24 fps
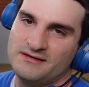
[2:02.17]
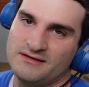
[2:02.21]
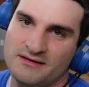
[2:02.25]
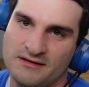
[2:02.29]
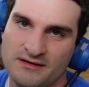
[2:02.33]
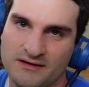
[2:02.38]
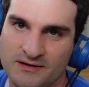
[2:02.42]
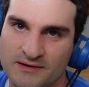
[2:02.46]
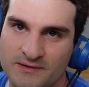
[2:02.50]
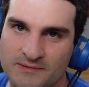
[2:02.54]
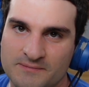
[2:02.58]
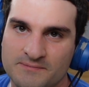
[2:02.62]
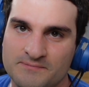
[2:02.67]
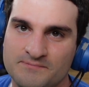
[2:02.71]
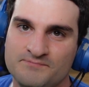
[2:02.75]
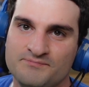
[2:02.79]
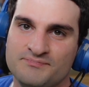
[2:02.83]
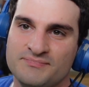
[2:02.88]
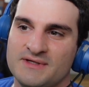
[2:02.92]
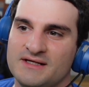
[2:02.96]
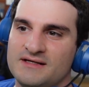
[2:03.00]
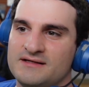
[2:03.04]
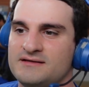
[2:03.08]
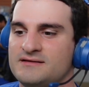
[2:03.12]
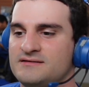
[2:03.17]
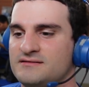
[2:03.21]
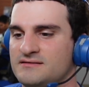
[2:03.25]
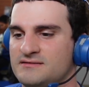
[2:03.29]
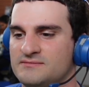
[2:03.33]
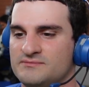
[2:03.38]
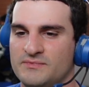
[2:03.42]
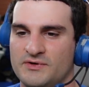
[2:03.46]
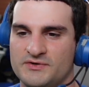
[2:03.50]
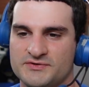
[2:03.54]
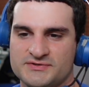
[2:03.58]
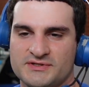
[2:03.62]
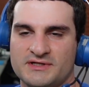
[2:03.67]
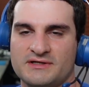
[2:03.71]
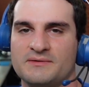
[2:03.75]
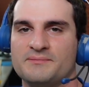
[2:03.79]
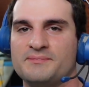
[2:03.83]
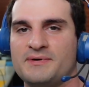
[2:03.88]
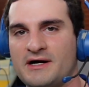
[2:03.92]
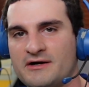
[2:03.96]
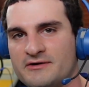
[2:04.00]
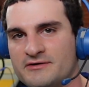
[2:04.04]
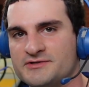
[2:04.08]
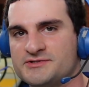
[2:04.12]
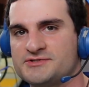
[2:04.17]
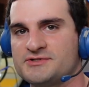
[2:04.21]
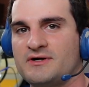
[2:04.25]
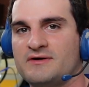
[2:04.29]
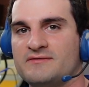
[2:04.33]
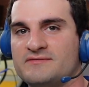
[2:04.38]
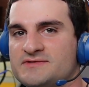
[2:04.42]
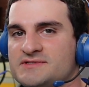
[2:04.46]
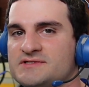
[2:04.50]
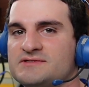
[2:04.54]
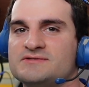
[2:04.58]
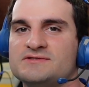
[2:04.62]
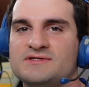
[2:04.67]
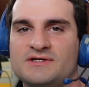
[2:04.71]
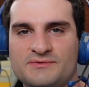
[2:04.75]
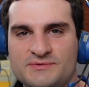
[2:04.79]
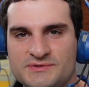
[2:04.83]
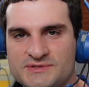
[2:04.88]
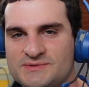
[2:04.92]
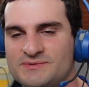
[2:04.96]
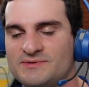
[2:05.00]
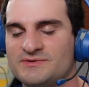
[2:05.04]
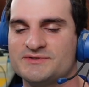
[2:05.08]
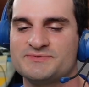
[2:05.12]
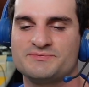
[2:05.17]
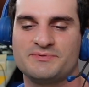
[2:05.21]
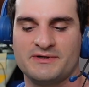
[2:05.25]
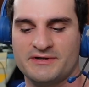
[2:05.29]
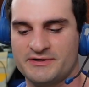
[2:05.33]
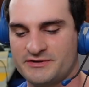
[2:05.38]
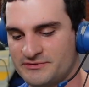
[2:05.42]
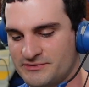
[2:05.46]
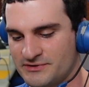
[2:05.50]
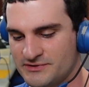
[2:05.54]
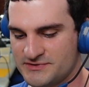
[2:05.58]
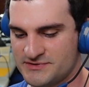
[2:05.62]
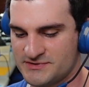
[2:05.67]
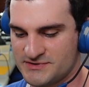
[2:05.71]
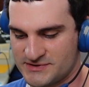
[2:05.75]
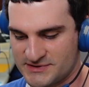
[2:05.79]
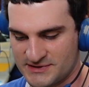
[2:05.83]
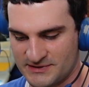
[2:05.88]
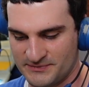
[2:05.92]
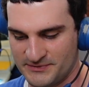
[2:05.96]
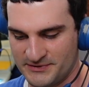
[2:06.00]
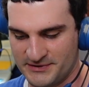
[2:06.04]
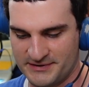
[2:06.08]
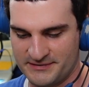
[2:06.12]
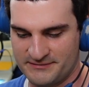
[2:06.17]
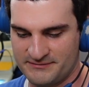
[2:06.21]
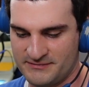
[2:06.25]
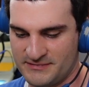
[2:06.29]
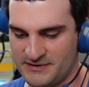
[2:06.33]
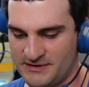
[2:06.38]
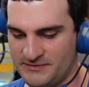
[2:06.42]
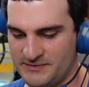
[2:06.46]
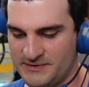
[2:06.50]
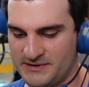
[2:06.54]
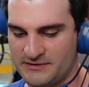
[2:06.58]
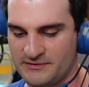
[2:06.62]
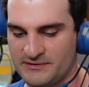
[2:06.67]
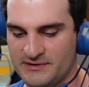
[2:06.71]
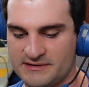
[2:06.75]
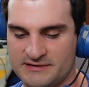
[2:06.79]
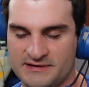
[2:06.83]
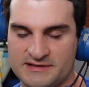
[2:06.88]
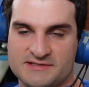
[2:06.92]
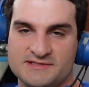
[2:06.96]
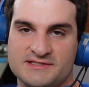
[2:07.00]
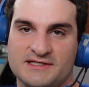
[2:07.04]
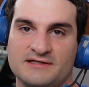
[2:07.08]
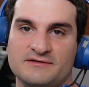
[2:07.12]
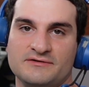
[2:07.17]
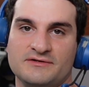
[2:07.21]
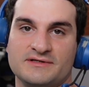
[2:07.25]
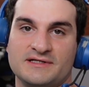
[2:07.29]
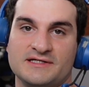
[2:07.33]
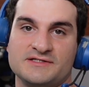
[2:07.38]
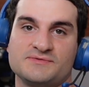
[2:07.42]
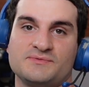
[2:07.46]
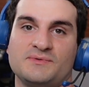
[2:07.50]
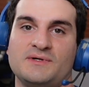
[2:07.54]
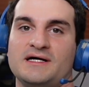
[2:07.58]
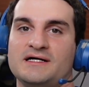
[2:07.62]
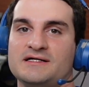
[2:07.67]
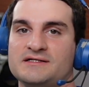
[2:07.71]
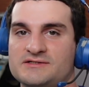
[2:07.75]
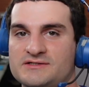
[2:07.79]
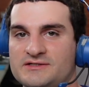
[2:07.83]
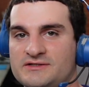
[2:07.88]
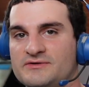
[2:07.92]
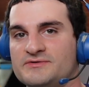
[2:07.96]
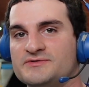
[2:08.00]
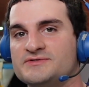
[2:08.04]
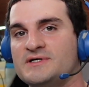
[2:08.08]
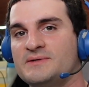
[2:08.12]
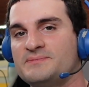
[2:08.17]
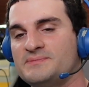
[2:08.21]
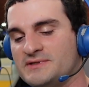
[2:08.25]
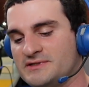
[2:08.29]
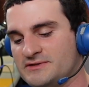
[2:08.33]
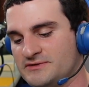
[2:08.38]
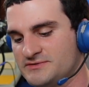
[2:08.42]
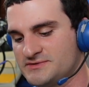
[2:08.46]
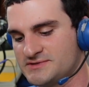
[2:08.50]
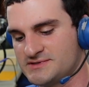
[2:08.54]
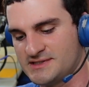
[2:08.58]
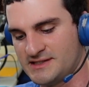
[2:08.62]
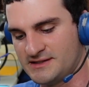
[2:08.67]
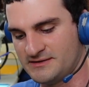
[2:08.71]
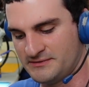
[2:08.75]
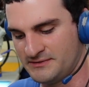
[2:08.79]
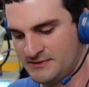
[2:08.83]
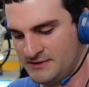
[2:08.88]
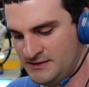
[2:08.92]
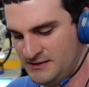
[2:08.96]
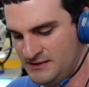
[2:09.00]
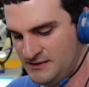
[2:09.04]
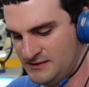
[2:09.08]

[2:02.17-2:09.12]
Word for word: Um, most likely, a power issue. Obviously, is liquid spill. It's probably corrosion somewhere. Uh, we can go ahead and at least take a look. That's why it goes up and then goes down.